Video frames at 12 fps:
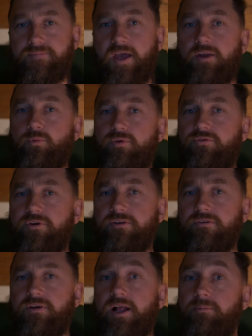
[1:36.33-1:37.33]
And we're free
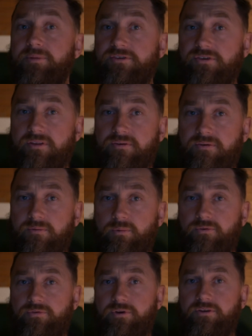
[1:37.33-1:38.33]
to help each other.
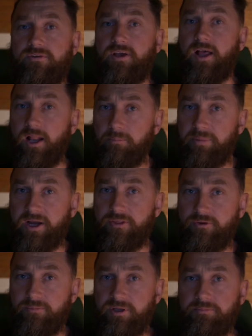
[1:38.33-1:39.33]
We're free to help
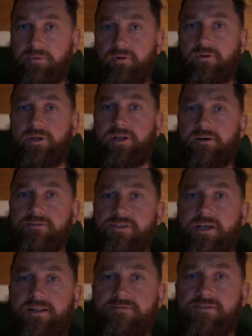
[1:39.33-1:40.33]
other people and
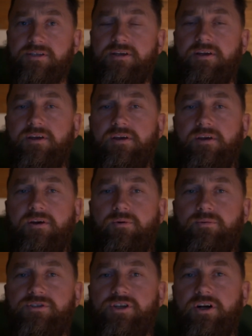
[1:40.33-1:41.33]
ourselves.
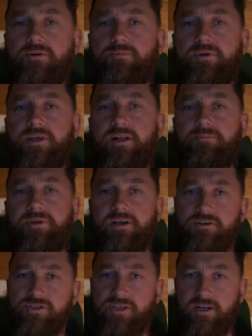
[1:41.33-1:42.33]
We start with helping
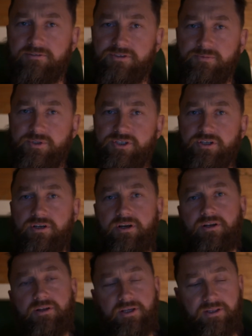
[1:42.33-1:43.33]
ourselves, and
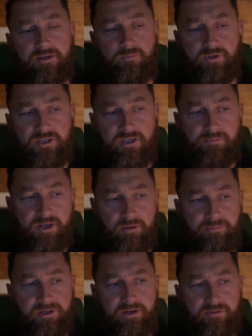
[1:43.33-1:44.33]
and then we keep
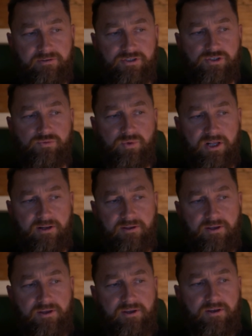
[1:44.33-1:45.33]
helping others as well.
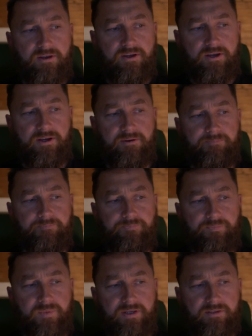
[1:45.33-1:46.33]

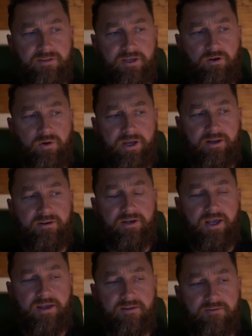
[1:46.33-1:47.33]
They go hand in
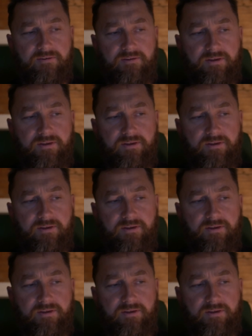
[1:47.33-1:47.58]
hand.